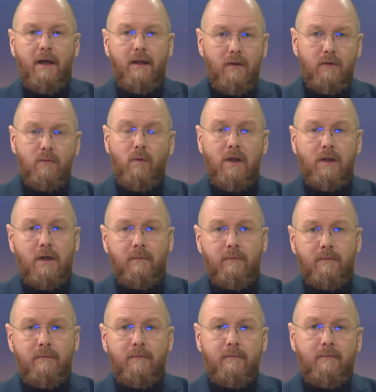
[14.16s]
Hello and
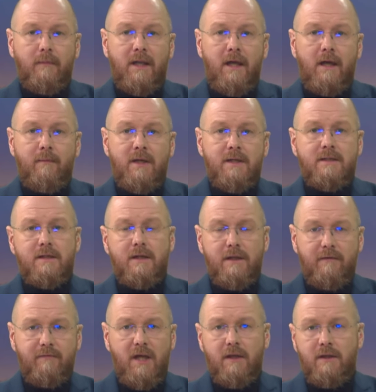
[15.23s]
welcome. My name is
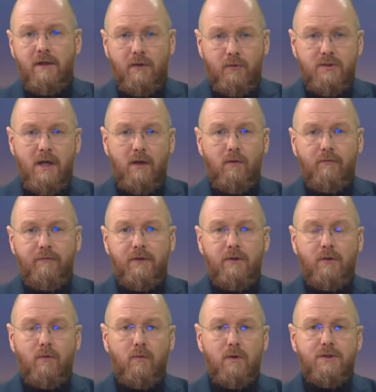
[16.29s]
Yevgeny Rosakov, and
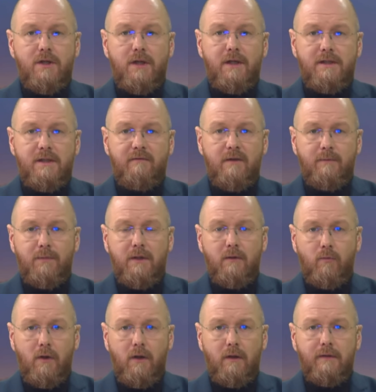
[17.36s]
you're watching TVP
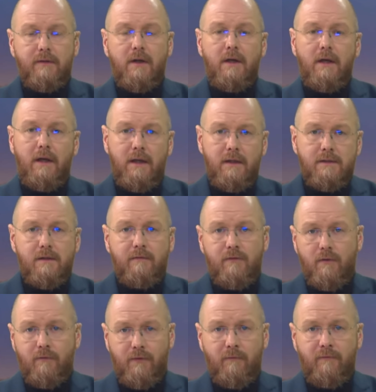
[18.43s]
World
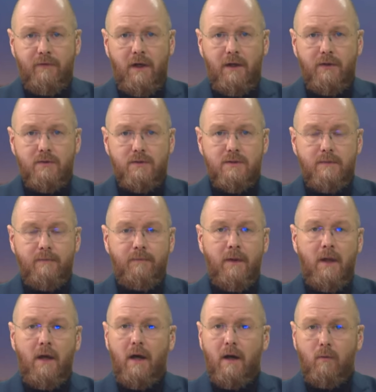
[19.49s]
interview from Vilnius.
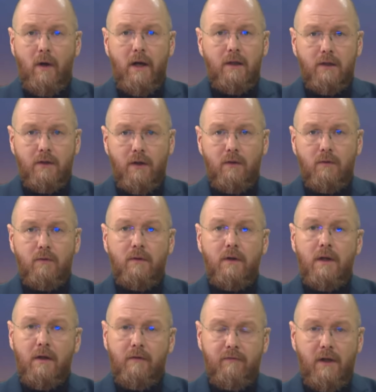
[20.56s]
A while ago,
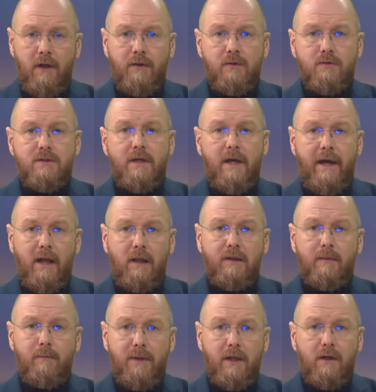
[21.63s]
Vilnius
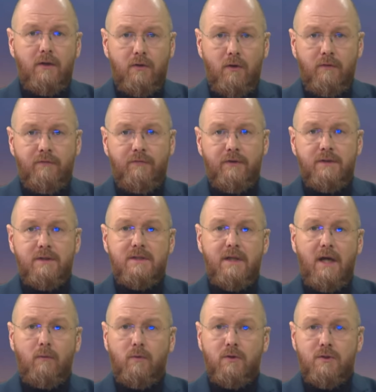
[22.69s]
held a big conference
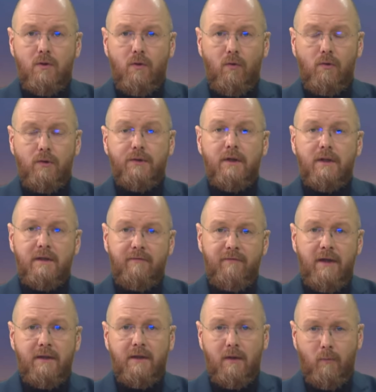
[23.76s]
that was called
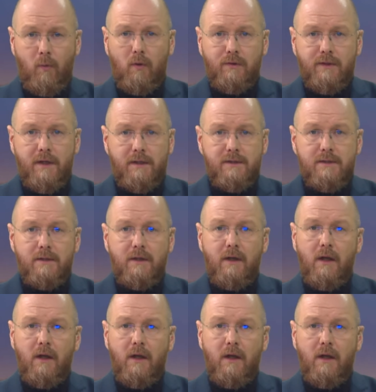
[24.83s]
Defending Baltics.